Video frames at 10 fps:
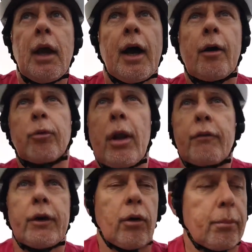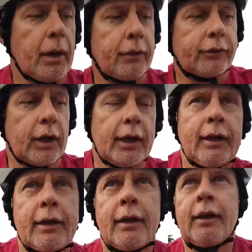relevant on Mother's
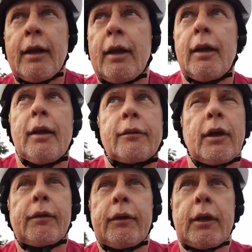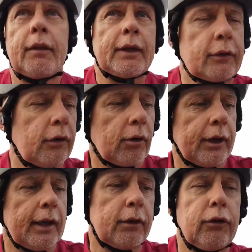Day. So, you know, that's
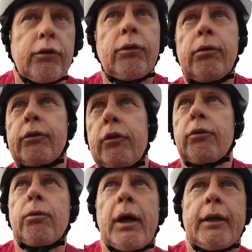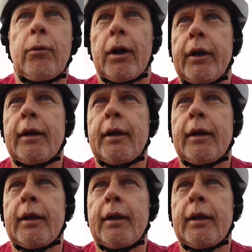not news to anyone.